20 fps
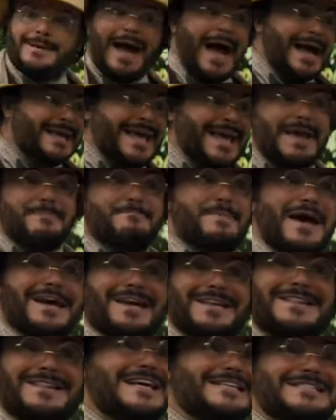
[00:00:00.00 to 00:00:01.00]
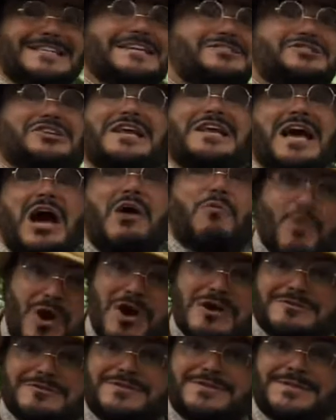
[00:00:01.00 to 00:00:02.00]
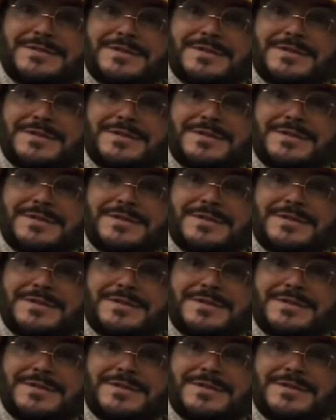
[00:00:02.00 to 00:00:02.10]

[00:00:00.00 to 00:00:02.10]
I came back and things actually got worse.